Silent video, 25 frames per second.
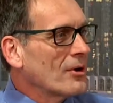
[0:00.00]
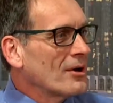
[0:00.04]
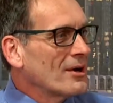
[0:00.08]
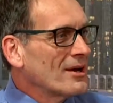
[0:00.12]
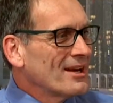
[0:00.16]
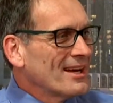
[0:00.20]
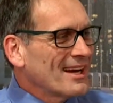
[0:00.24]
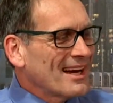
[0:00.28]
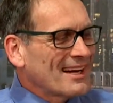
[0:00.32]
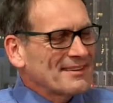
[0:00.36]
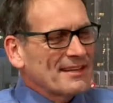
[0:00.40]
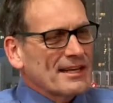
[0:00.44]

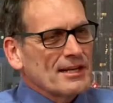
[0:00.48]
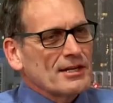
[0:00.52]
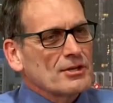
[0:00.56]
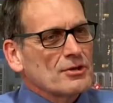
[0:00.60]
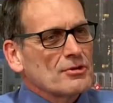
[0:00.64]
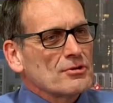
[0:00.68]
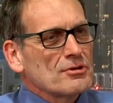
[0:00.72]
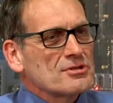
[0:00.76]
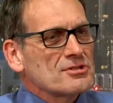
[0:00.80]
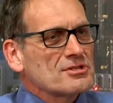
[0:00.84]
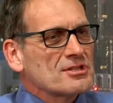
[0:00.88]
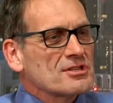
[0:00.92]
And they'd
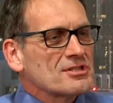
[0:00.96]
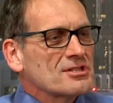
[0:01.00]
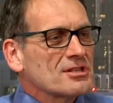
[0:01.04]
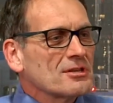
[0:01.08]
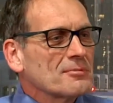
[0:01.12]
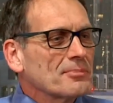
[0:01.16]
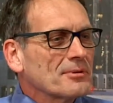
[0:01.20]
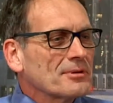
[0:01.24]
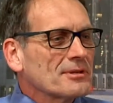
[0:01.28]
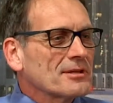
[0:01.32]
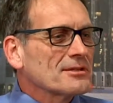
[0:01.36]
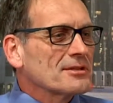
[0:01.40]
use the
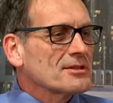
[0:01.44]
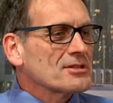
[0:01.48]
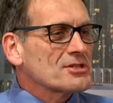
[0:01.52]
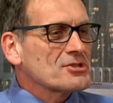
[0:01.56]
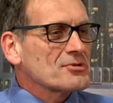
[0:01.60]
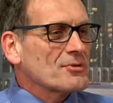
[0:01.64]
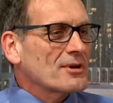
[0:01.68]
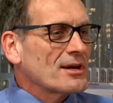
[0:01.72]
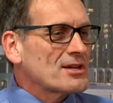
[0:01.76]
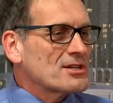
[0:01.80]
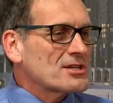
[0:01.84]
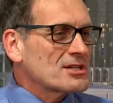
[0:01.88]
simple
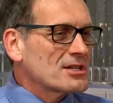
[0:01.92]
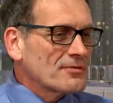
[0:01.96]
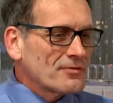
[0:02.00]
illustration: